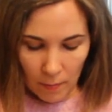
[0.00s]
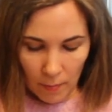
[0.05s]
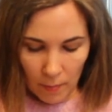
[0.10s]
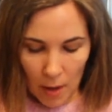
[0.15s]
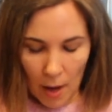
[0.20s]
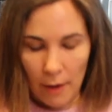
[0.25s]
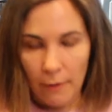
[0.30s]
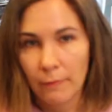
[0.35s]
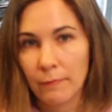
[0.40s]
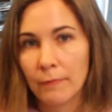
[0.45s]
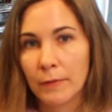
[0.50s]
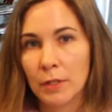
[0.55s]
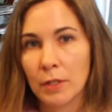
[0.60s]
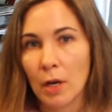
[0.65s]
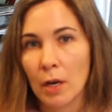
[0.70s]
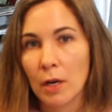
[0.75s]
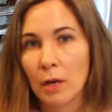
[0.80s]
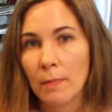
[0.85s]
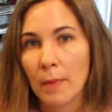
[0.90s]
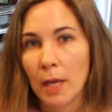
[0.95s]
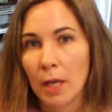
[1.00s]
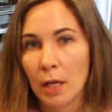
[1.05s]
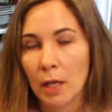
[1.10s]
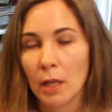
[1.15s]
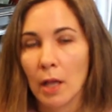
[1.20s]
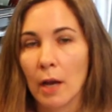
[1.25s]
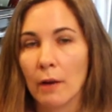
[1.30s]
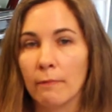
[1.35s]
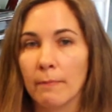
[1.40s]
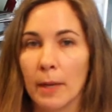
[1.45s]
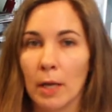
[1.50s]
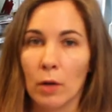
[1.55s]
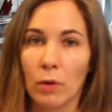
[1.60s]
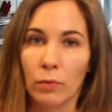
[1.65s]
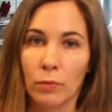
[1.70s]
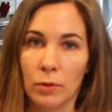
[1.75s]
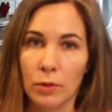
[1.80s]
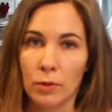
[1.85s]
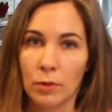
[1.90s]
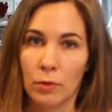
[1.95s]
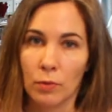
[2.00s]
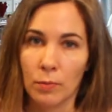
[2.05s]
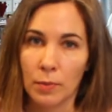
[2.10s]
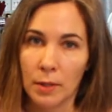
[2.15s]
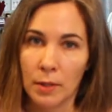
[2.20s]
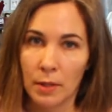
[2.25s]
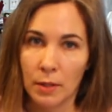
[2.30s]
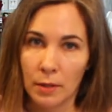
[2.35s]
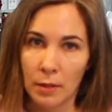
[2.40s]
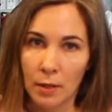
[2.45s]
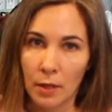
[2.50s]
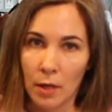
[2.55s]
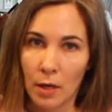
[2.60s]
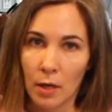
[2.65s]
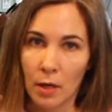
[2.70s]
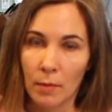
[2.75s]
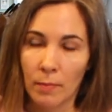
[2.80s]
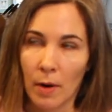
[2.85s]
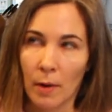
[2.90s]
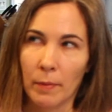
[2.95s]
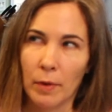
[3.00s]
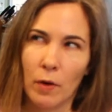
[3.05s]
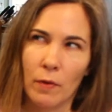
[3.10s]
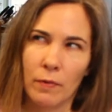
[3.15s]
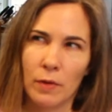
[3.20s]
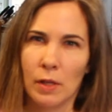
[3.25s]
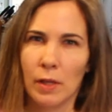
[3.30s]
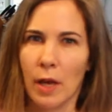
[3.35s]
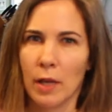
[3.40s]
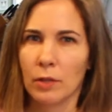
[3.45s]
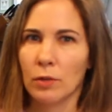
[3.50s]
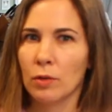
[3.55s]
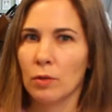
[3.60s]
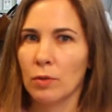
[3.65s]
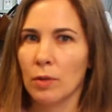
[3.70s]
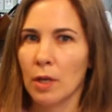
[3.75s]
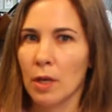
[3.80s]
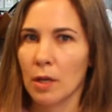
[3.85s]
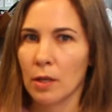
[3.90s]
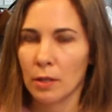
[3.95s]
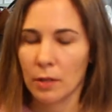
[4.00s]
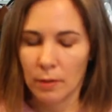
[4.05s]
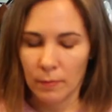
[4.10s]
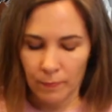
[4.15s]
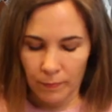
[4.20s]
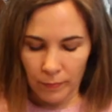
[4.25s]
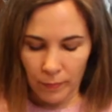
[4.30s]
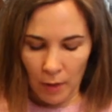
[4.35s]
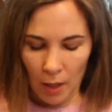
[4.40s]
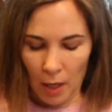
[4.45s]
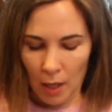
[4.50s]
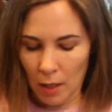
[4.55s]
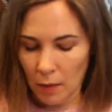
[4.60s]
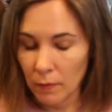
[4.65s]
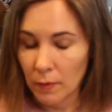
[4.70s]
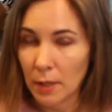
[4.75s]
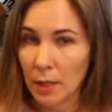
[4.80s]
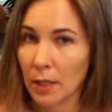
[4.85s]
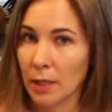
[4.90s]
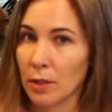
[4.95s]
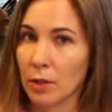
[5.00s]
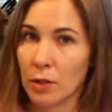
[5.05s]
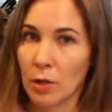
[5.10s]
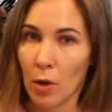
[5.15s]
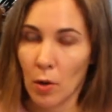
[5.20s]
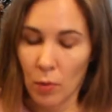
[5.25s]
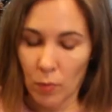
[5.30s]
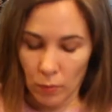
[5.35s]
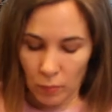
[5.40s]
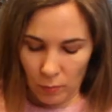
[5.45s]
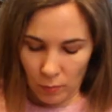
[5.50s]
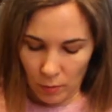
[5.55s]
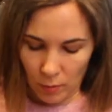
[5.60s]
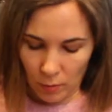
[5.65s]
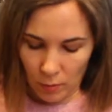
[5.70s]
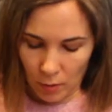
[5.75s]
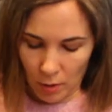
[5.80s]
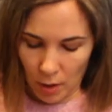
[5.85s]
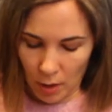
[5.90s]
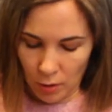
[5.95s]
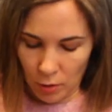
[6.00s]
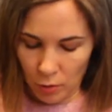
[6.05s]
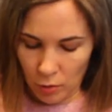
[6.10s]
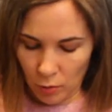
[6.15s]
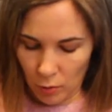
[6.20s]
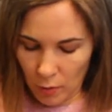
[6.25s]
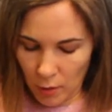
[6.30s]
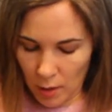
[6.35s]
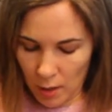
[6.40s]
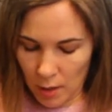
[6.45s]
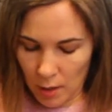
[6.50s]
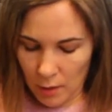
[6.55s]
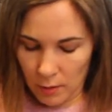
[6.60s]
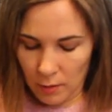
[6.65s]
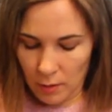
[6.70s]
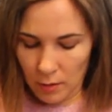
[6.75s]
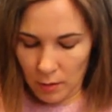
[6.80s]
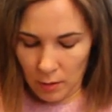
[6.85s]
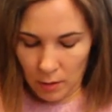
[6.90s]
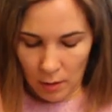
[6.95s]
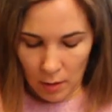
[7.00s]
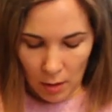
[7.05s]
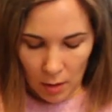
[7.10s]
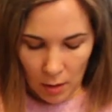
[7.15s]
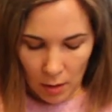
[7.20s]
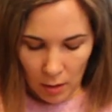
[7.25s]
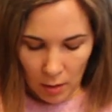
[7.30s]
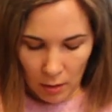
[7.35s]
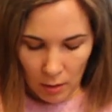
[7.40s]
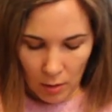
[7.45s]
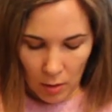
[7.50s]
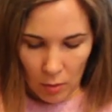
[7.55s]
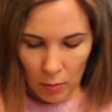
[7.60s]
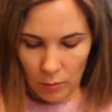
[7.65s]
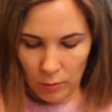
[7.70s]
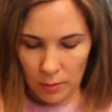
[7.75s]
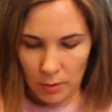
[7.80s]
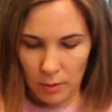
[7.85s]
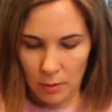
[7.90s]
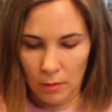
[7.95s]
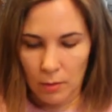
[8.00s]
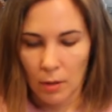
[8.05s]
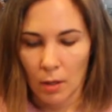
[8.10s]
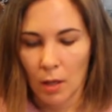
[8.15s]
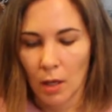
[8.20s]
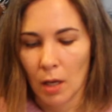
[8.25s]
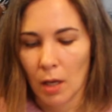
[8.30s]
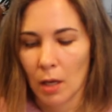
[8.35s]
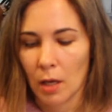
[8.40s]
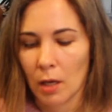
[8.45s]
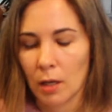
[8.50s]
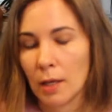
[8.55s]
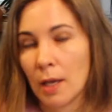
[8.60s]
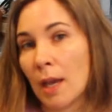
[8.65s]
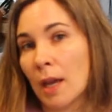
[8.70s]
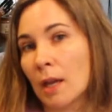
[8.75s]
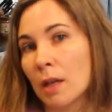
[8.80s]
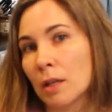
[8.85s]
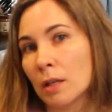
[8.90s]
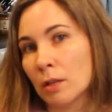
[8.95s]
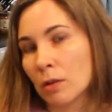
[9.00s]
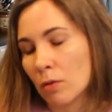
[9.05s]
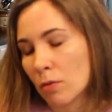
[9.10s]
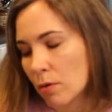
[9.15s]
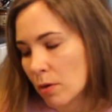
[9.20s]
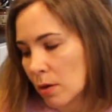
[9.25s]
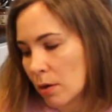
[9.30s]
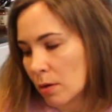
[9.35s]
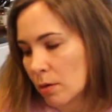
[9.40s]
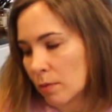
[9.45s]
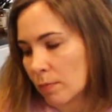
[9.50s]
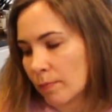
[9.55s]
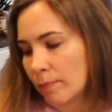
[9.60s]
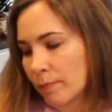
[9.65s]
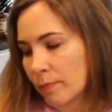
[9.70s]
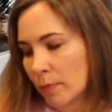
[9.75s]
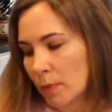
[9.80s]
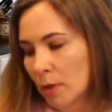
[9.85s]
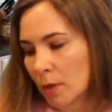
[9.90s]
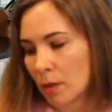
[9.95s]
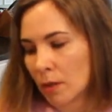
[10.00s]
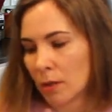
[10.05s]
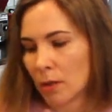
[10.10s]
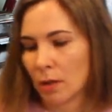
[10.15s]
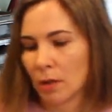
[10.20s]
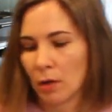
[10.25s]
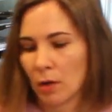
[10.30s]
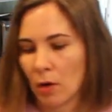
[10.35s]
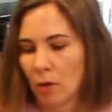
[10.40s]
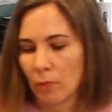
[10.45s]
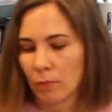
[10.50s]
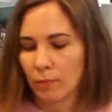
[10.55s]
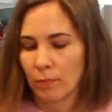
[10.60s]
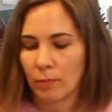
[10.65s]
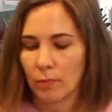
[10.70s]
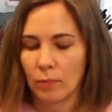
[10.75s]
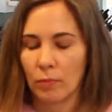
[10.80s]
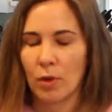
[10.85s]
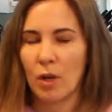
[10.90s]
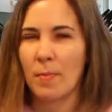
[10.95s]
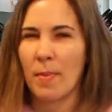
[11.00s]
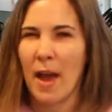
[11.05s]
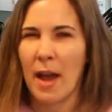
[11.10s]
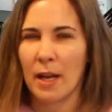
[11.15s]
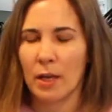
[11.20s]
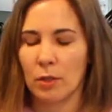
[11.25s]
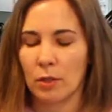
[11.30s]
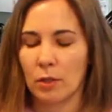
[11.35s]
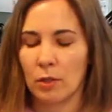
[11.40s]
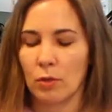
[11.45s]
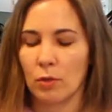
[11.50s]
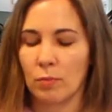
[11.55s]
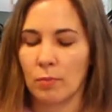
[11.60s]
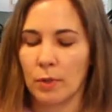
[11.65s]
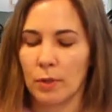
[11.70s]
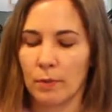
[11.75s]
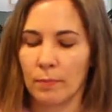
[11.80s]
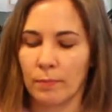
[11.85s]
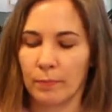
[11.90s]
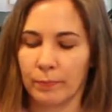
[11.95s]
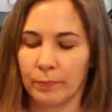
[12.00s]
I've started making a lot of my own soups this year, probably over the last 2 years, and I really don't enjoy those canned or, you know, prepackaged soups.